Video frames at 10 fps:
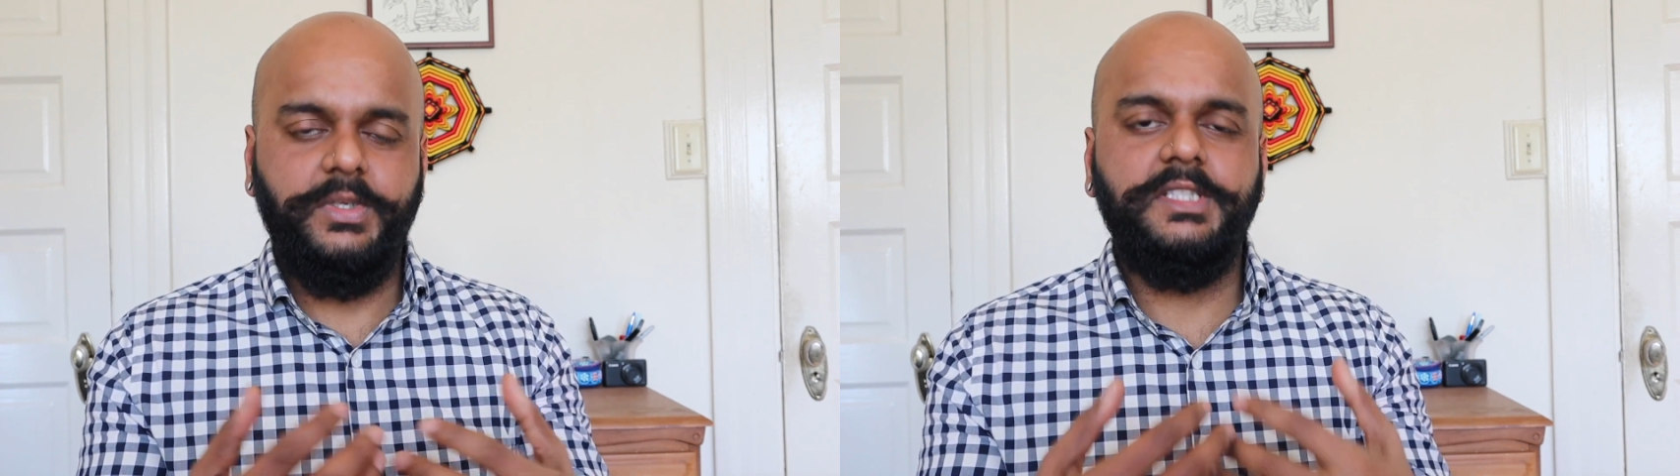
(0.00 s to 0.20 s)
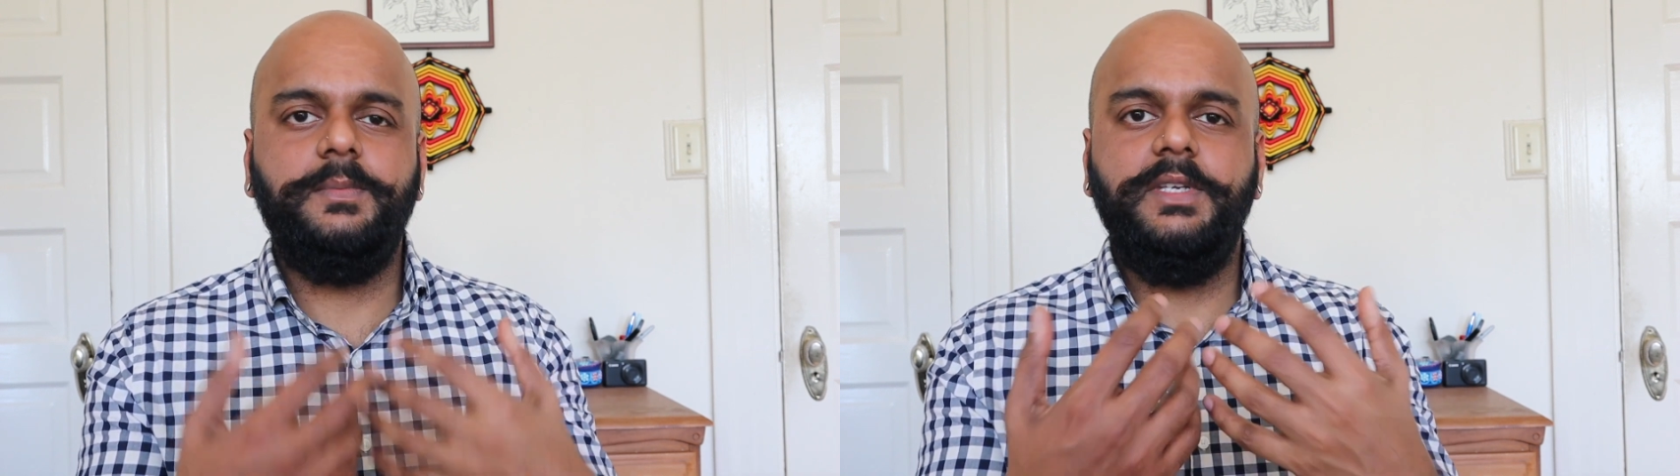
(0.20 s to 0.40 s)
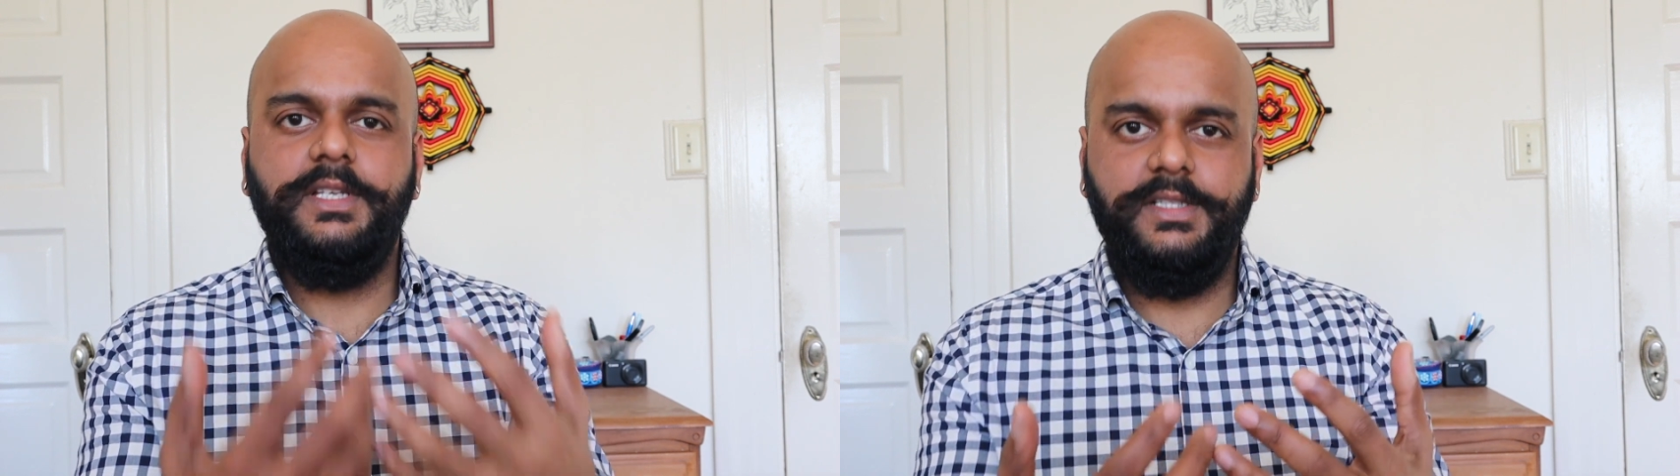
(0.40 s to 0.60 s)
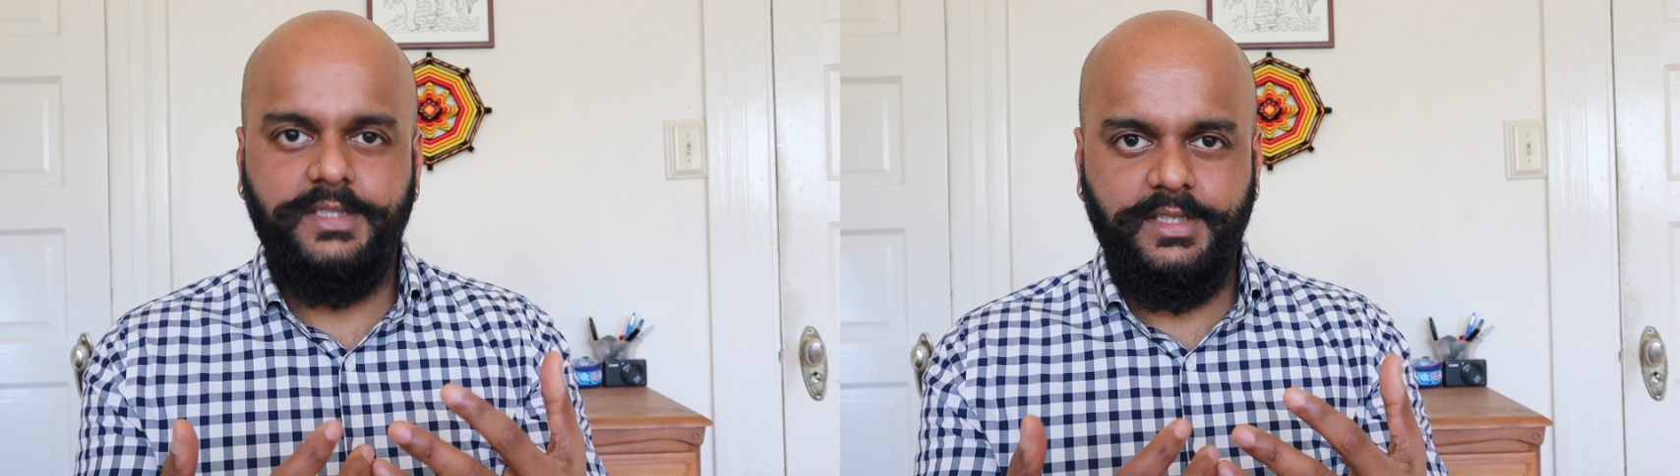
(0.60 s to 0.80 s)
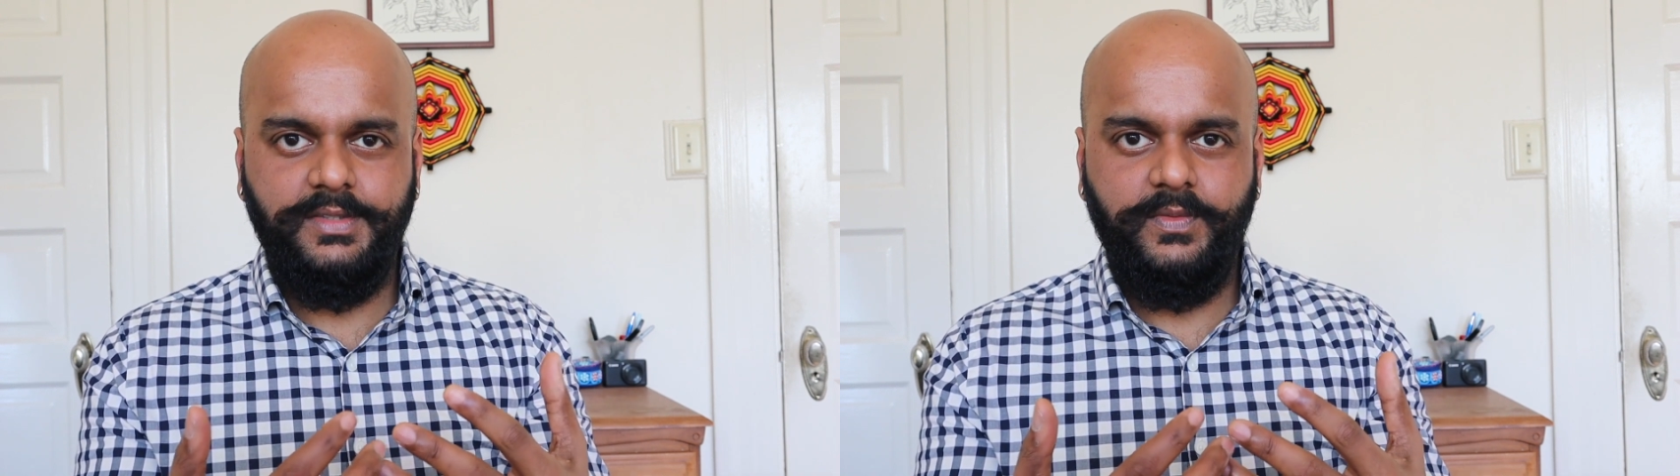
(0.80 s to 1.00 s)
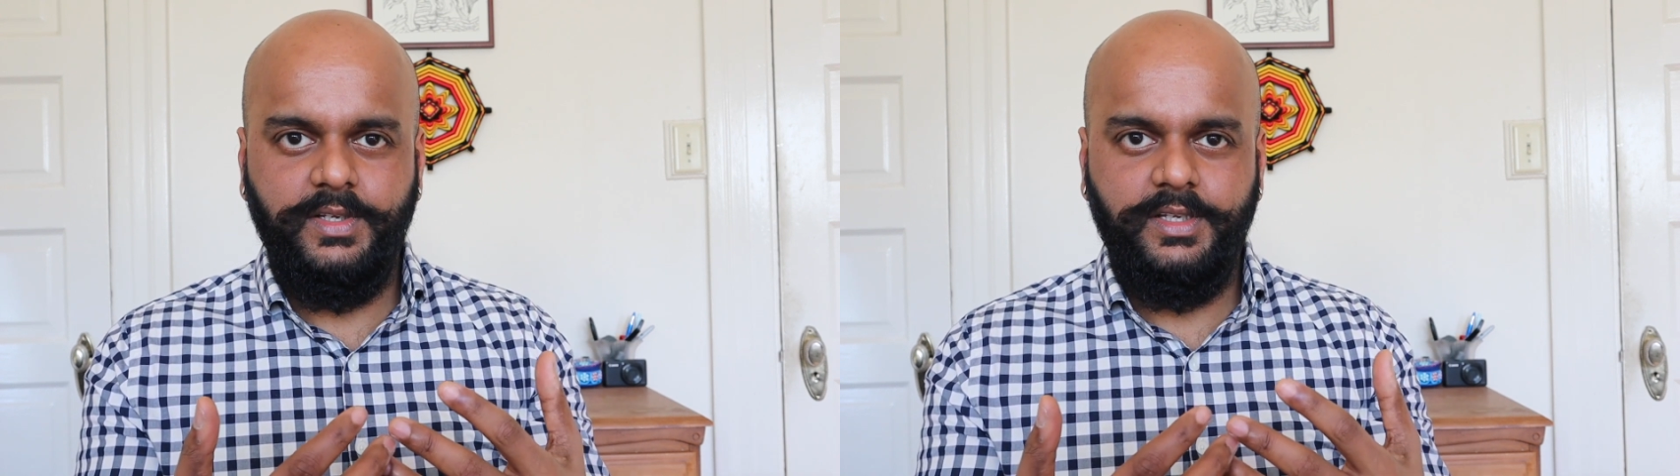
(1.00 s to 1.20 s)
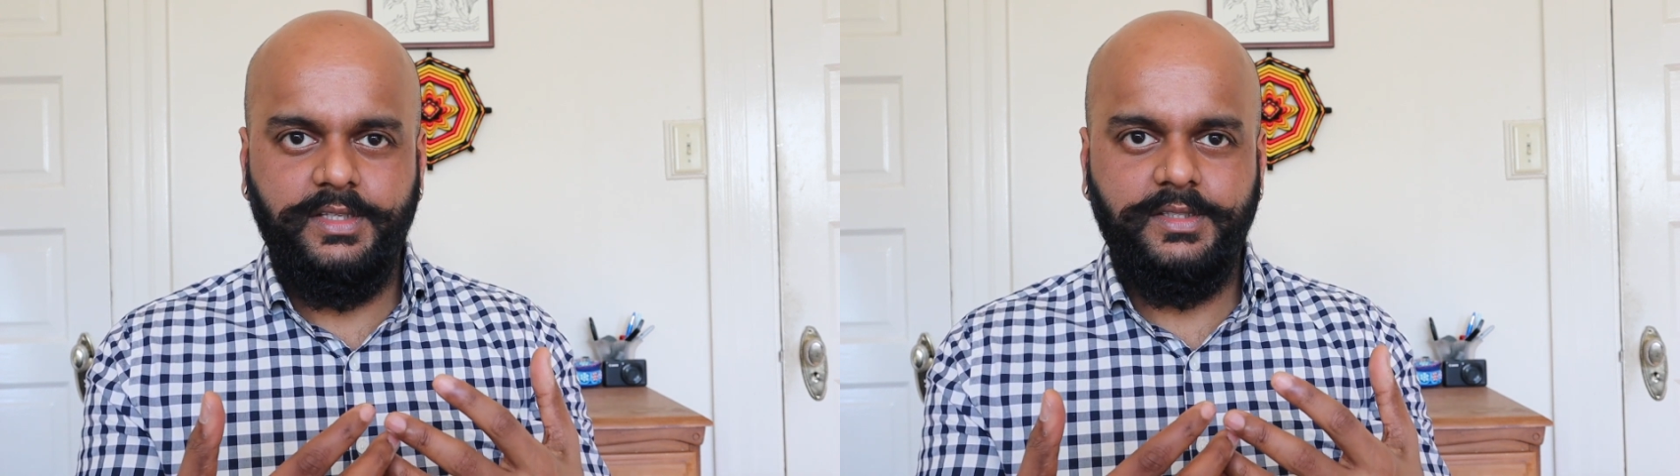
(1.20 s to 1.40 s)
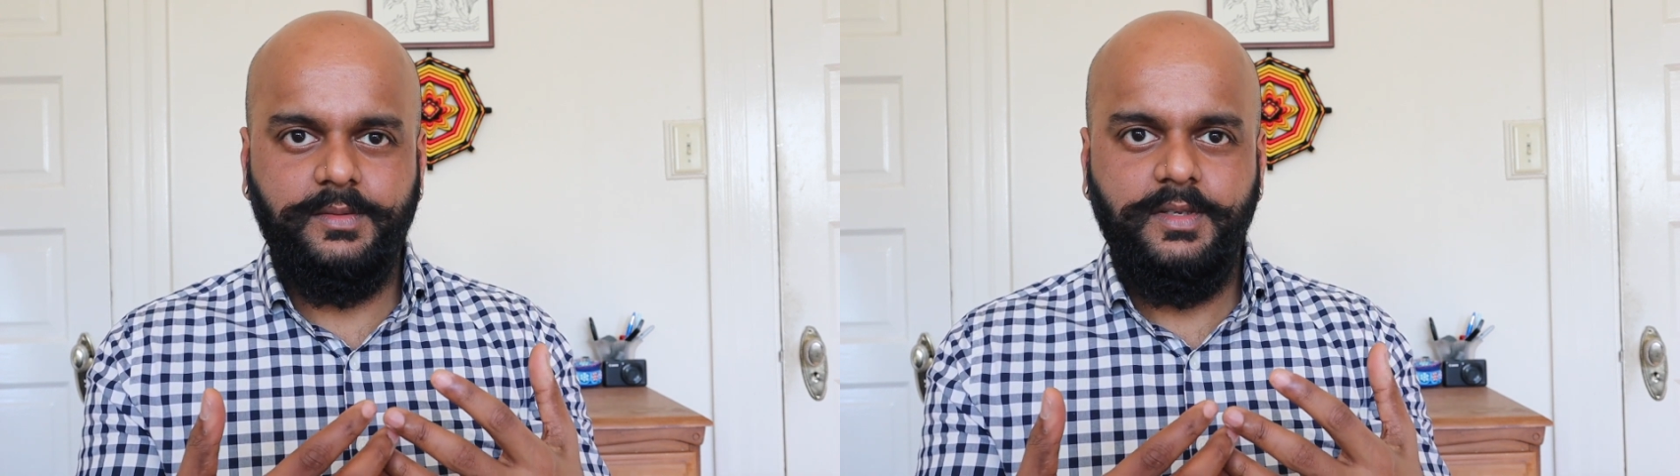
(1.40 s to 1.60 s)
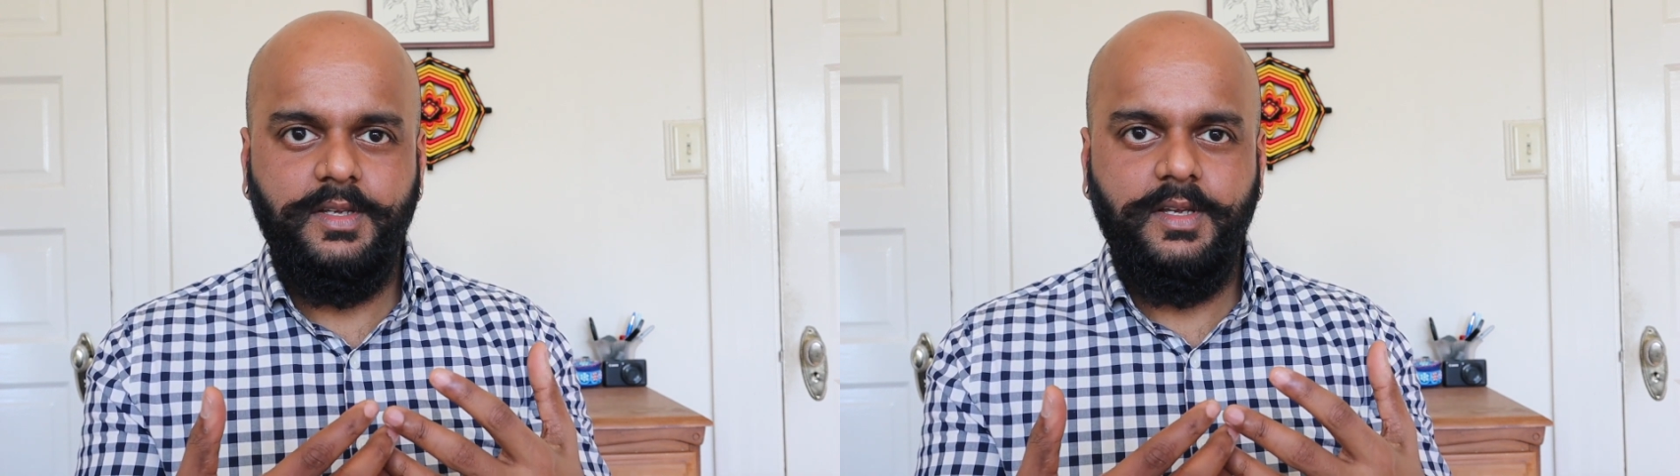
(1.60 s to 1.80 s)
experience these feelings.